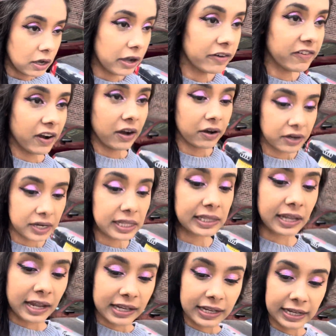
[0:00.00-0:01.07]
Very
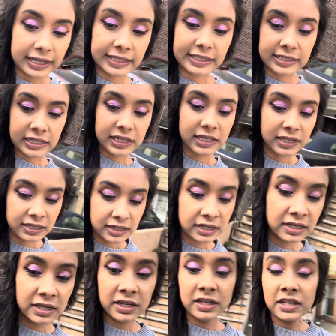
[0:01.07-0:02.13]
light,
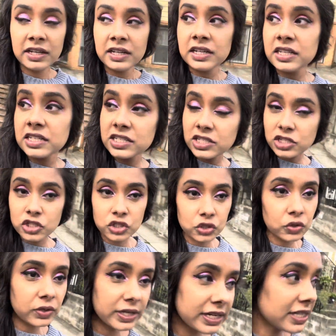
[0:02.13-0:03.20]

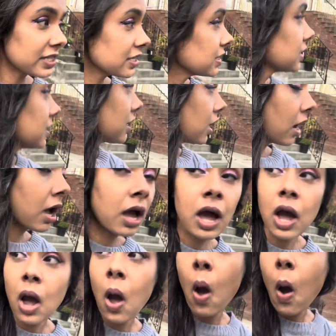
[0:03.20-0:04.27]
discreet,
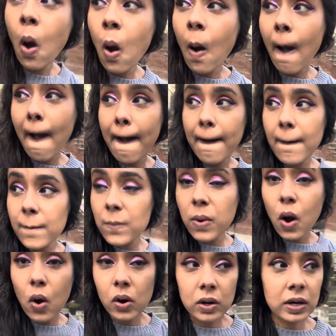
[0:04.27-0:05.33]

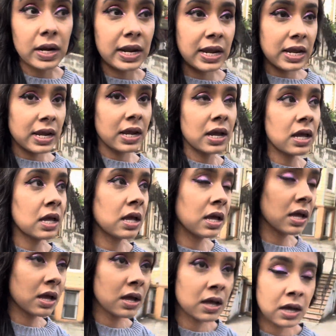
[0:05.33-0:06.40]
boring.
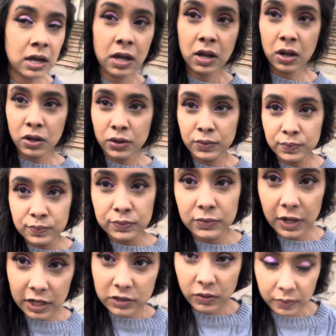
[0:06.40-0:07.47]

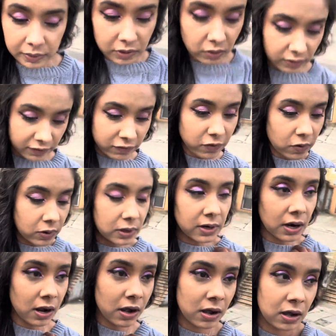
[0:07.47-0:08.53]
That's what we're going for.
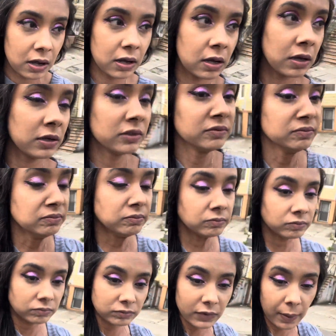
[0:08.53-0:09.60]

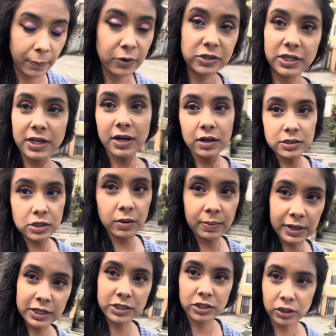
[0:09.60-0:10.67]
I posted it also on my
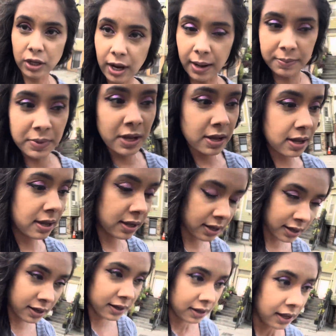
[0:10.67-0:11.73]
Instagram.
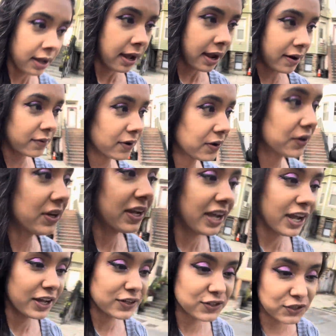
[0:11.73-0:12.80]
I wrote,
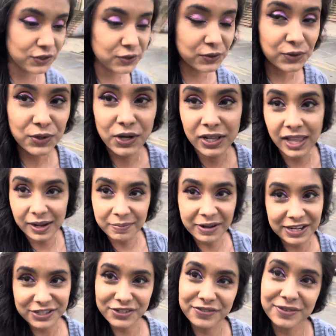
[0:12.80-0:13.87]
do you like my
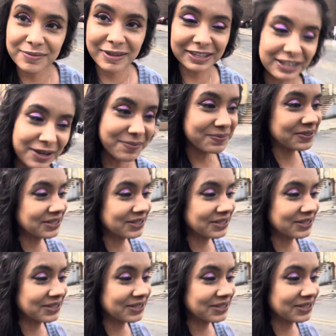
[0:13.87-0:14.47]
interview makeup?